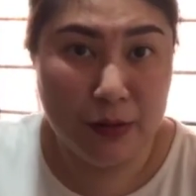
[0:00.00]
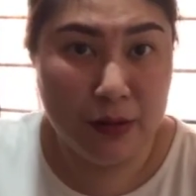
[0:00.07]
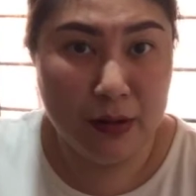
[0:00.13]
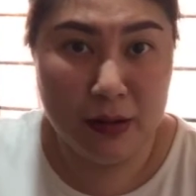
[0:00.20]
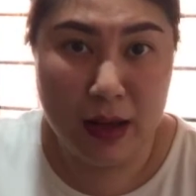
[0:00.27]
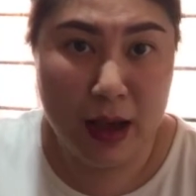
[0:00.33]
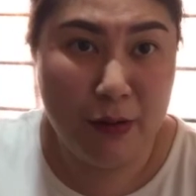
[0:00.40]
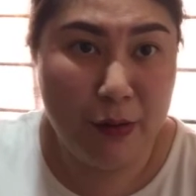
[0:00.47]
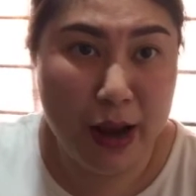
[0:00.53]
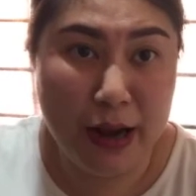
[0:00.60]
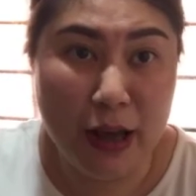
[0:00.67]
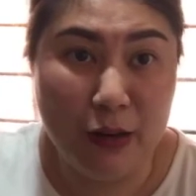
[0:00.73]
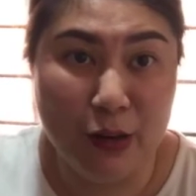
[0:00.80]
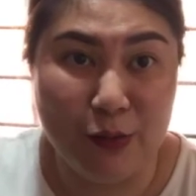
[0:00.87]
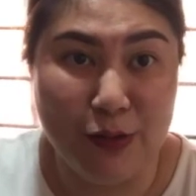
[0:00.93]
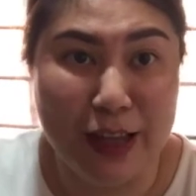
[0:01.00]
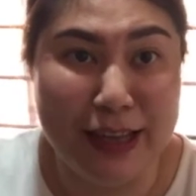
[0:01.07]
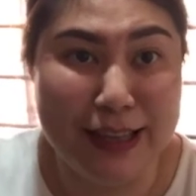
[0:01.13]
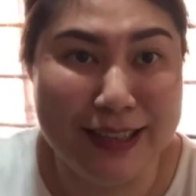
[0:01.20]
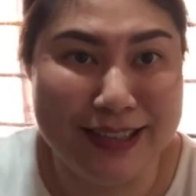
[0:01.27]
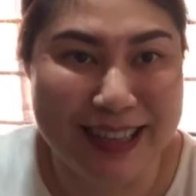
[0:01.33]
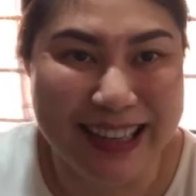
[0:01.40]
I ran out of
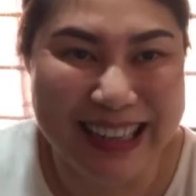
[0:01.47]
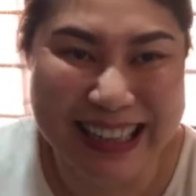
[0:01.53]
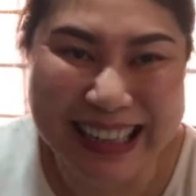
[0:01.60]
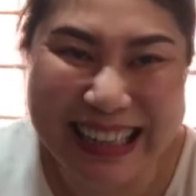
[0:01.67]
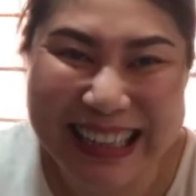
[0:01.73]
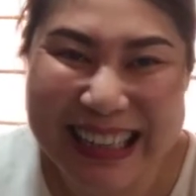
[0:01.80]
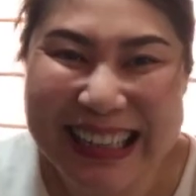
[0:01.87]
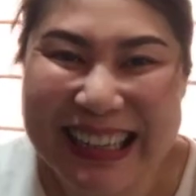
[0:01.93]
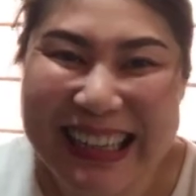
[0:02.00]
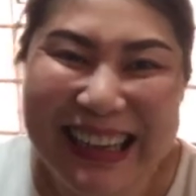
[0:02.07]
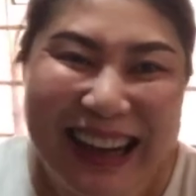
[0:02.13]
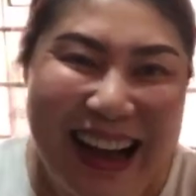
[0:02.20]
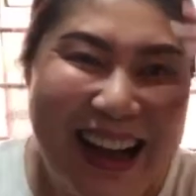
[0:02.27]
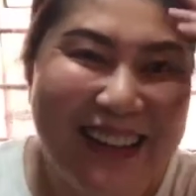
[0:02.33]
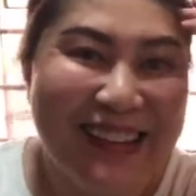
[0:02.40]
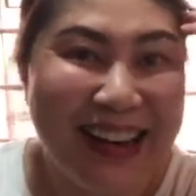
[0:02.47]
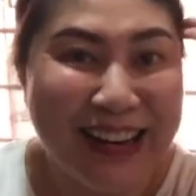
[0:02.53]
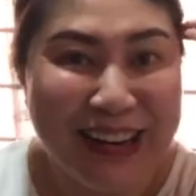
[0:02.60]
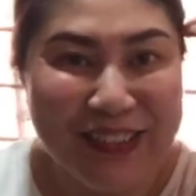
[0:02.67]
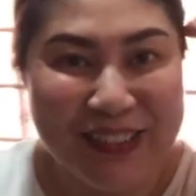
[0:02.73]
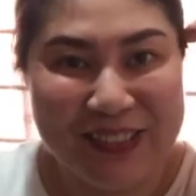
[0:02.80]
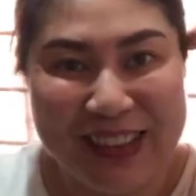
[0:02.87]
things. I ran
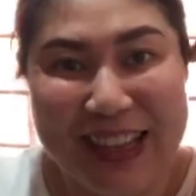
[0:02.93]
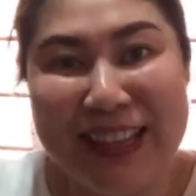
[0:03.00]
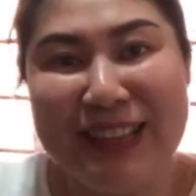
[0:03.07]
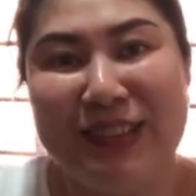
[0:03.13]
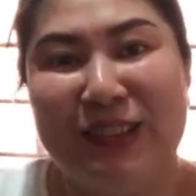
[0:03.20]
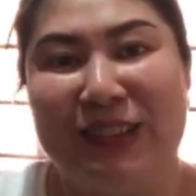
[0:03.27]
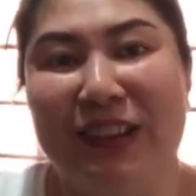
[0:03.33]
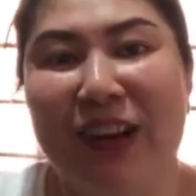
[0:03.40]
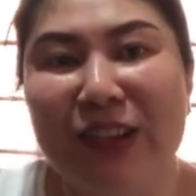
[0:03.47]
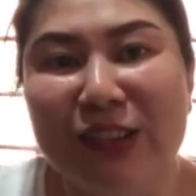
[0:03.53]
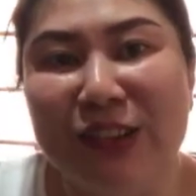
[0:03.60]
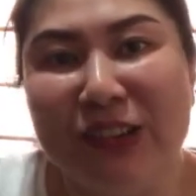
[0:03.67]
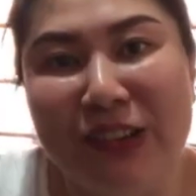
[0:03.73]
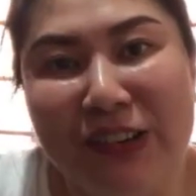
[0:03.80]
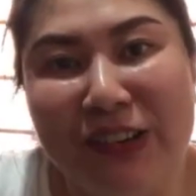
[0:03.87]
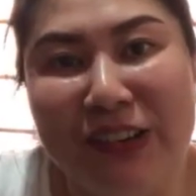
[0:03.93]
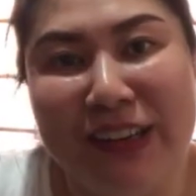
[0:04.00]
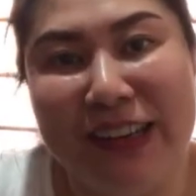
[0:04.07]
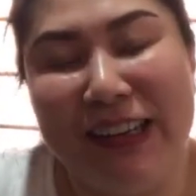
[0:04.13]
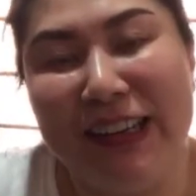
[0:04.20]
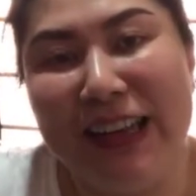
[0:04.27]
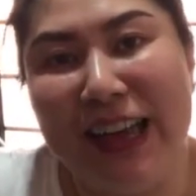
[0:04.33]
out of things to talk to you
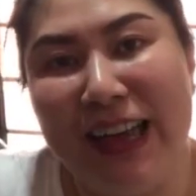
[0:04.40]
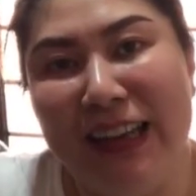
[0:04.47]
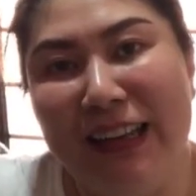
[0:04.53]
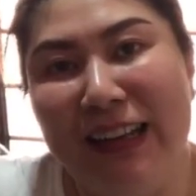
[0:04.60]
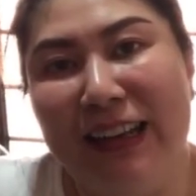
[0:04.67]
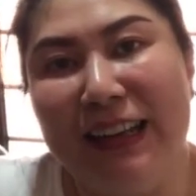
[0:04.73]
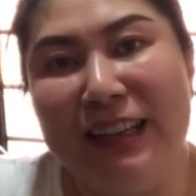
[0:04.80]
already, and it's